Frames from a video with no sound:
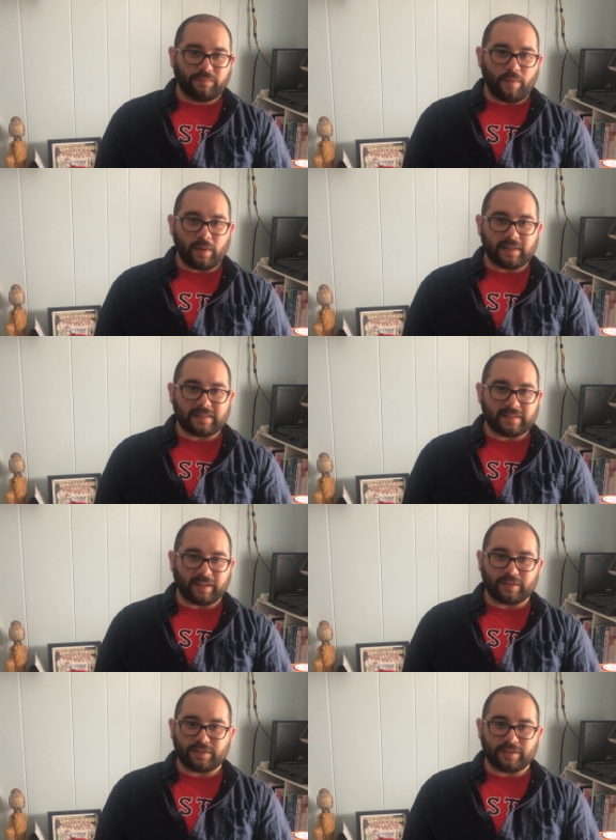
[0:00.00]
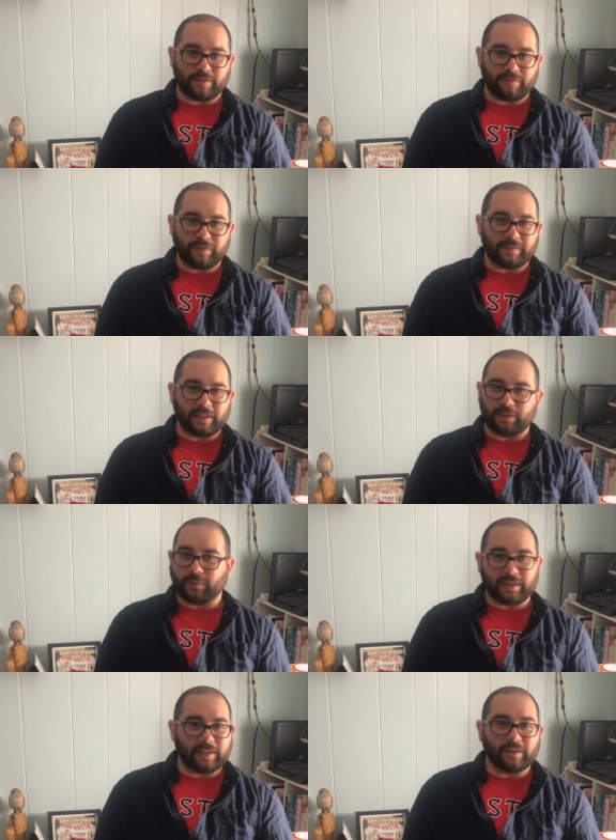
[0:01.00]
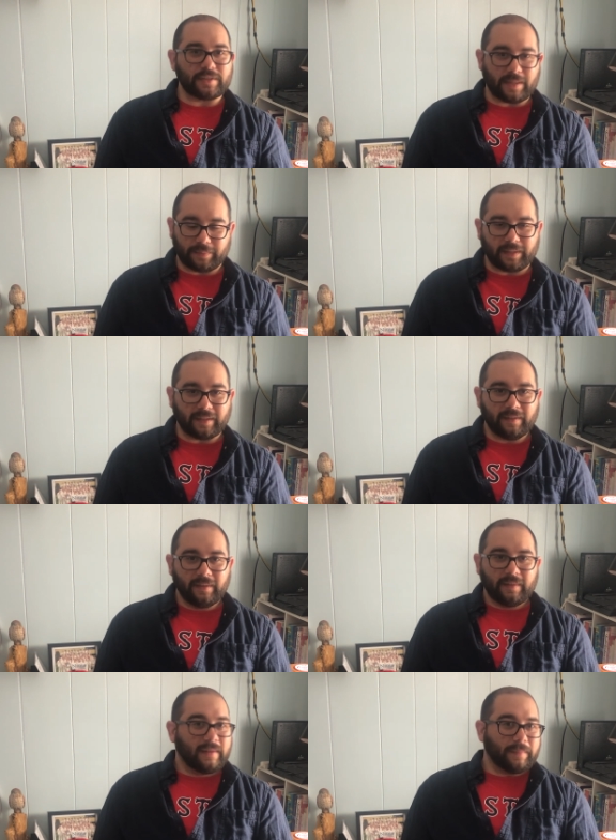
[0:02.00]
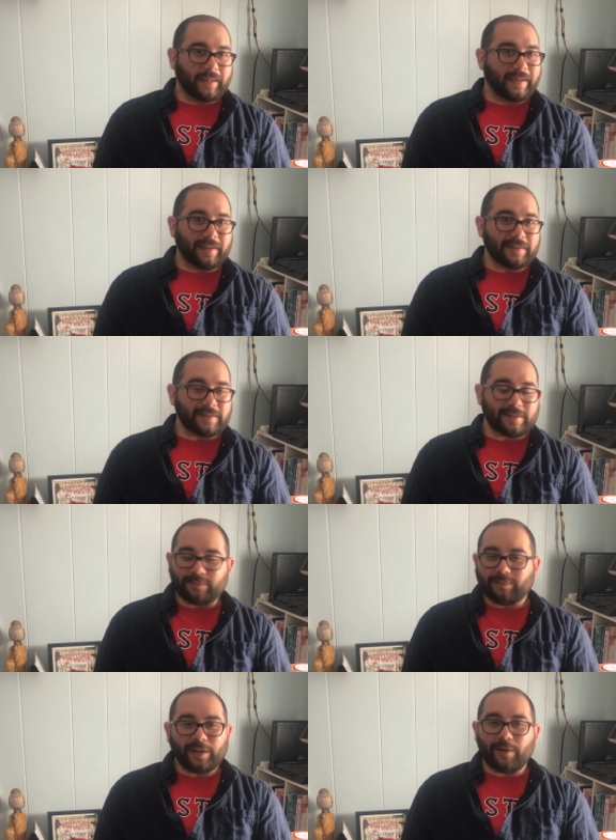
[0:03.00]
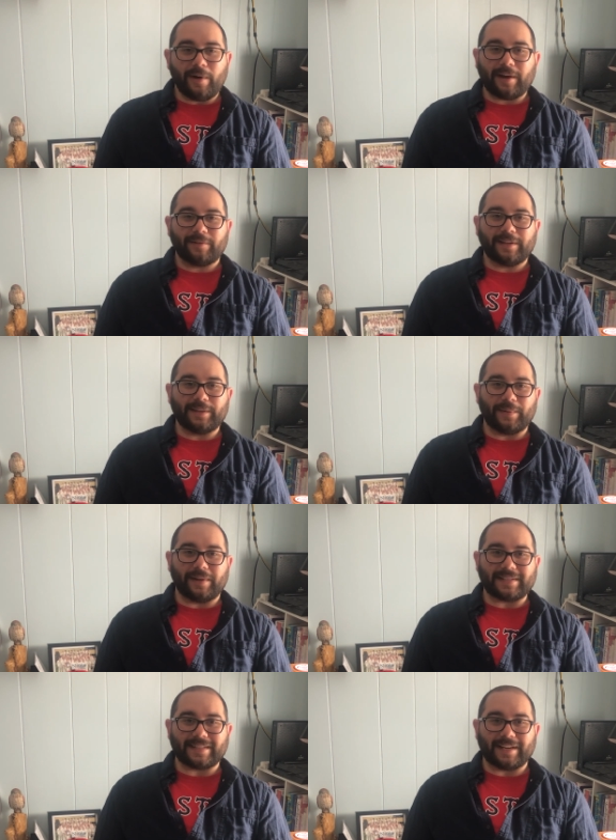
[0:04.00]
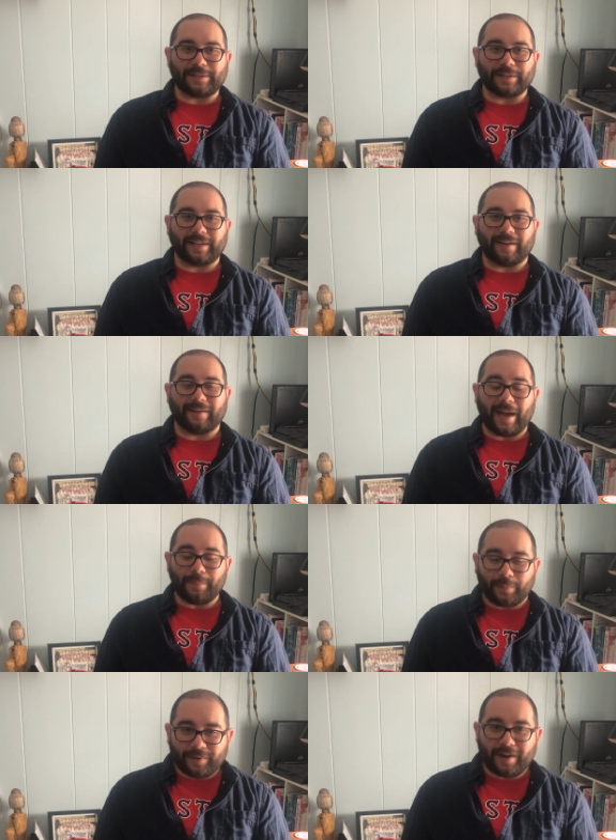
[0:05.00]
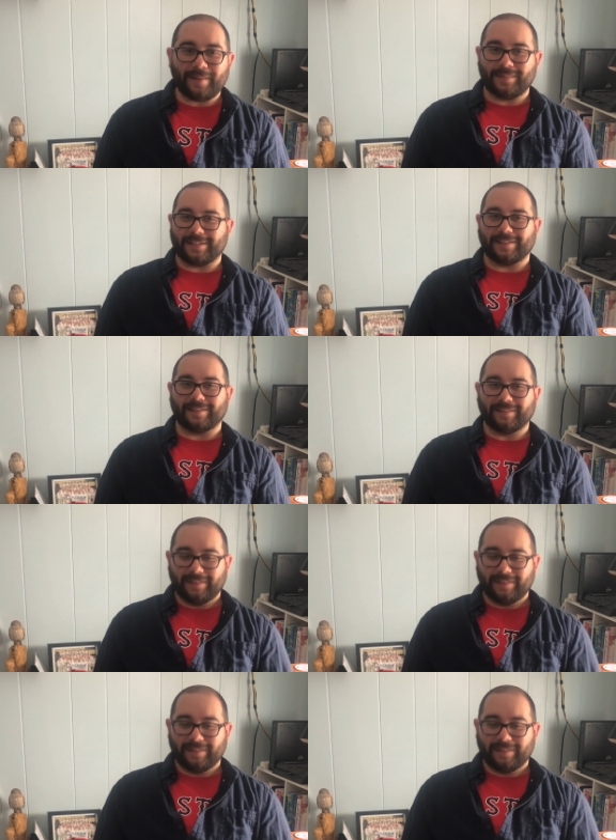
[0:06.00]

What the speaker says: 46 to 53 or something, because you don't want to read the ones that I took out. I promise you.